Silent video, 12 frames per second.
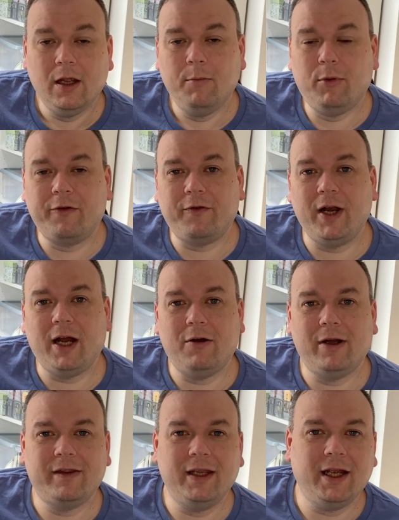But for now,
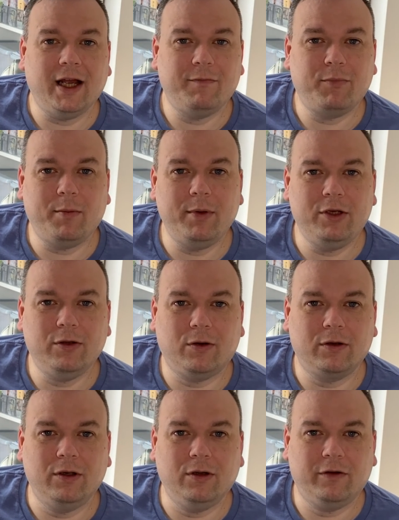I think I've probably
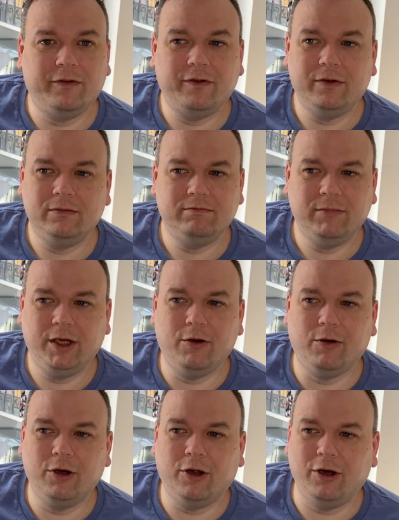talked enough. Been
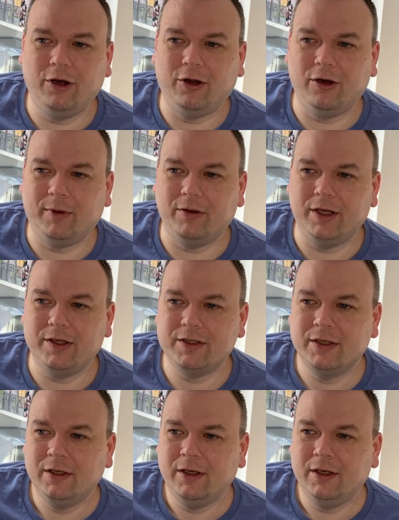going on and on about this.